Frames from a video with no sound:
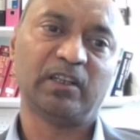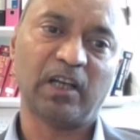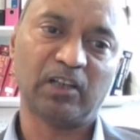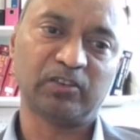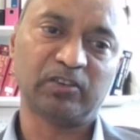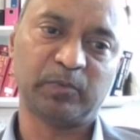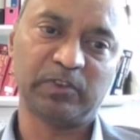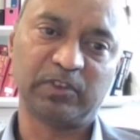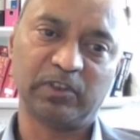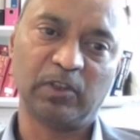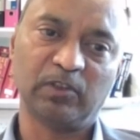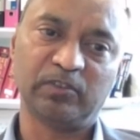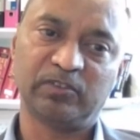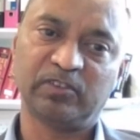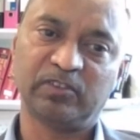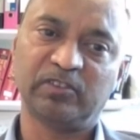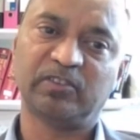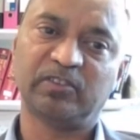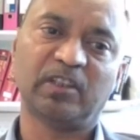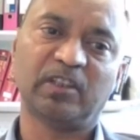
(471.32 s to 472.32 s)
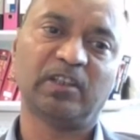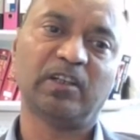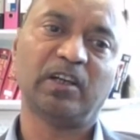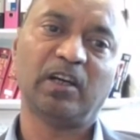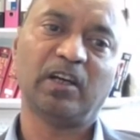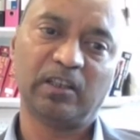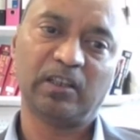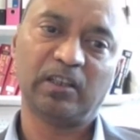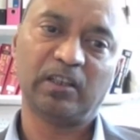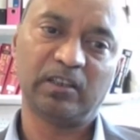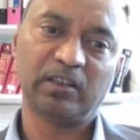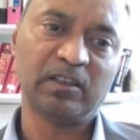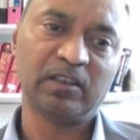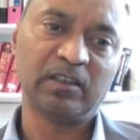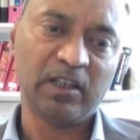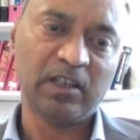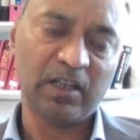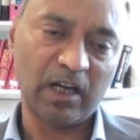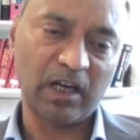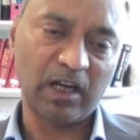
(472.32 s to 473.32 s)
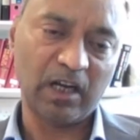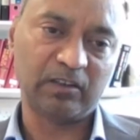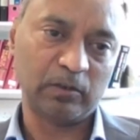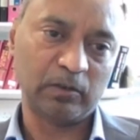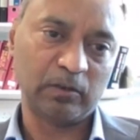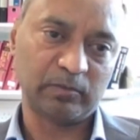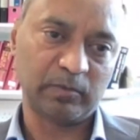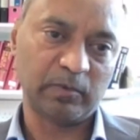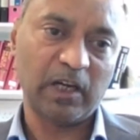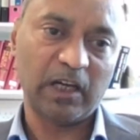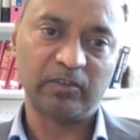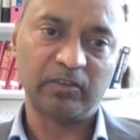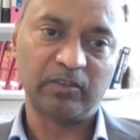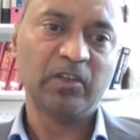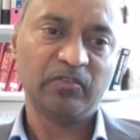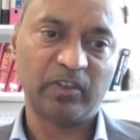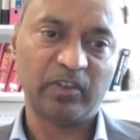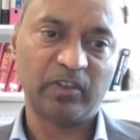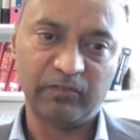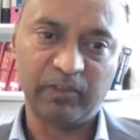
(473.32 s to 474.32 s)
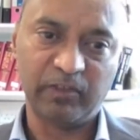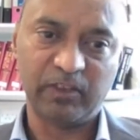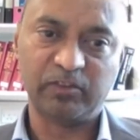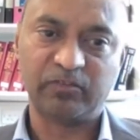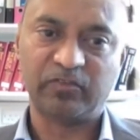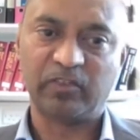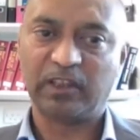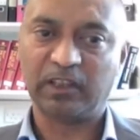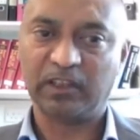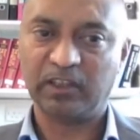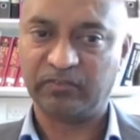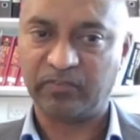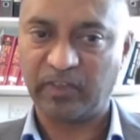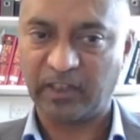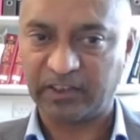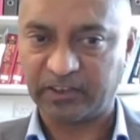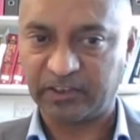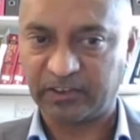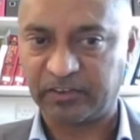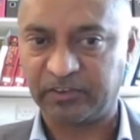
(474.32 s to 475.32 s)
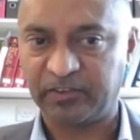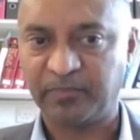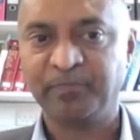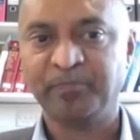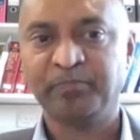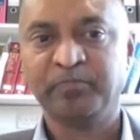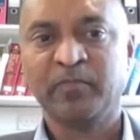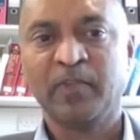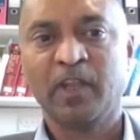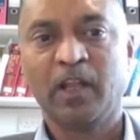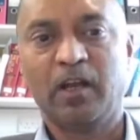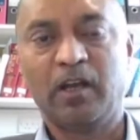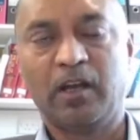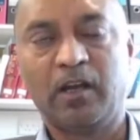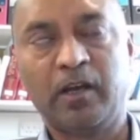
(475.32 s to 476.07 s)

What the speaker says: and aspergillosis and also other invasive fungal infections.